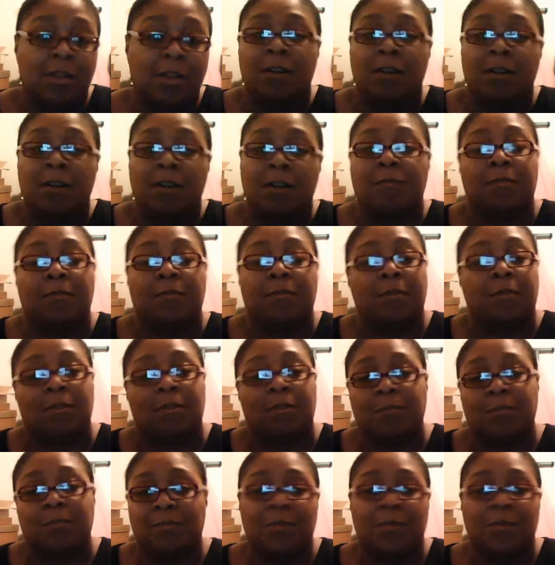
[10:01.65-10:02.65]
for
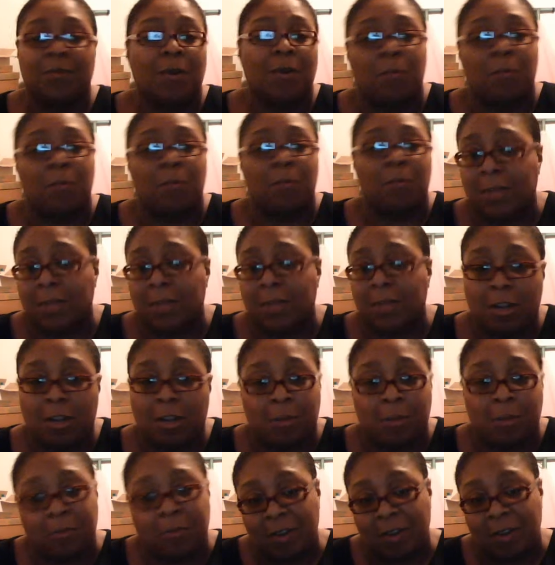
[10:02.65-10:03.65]

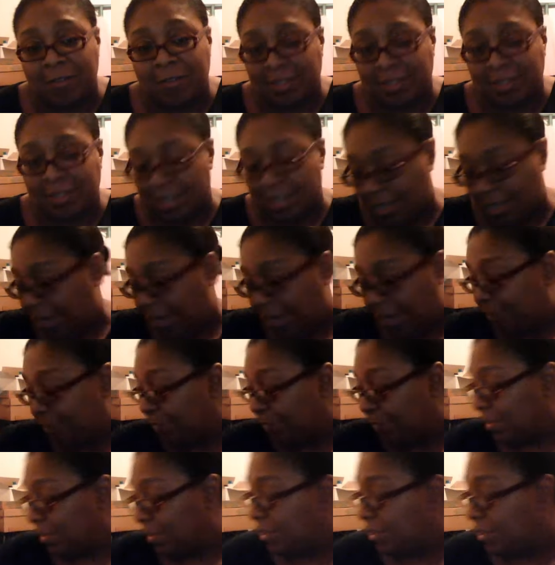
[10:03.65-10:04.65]
aromatherapy, for everything. Yeah.
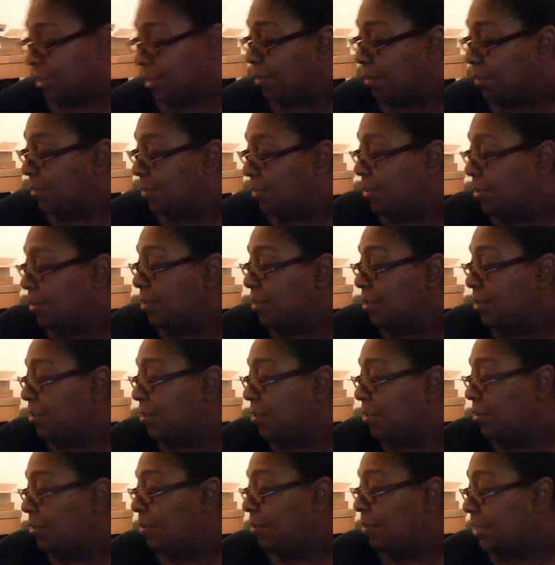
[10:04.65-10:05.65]
So those are the
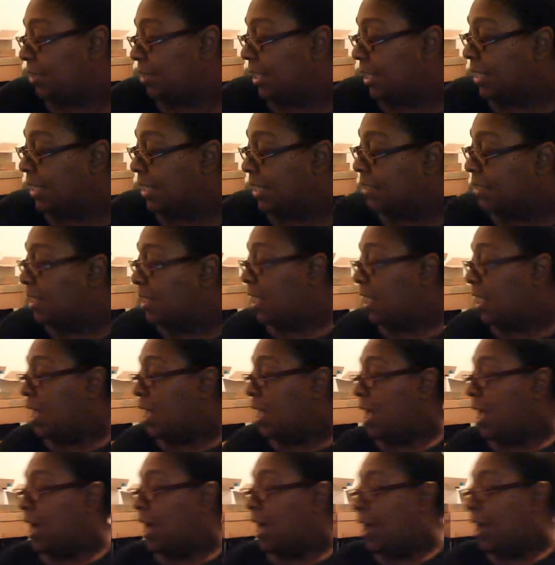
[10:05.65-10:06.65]
two things.
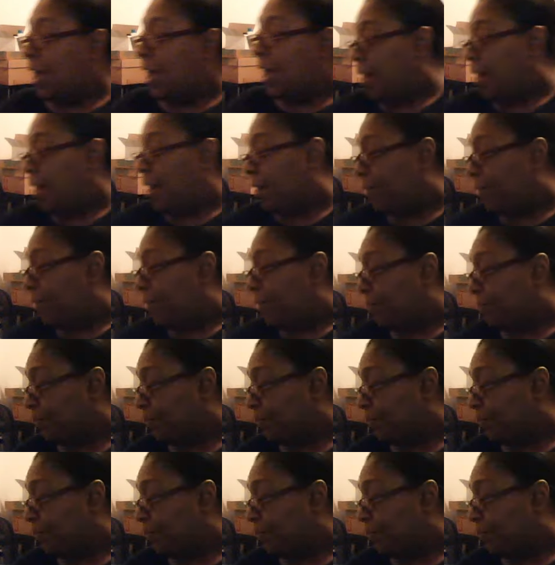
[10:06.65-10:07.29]
Um,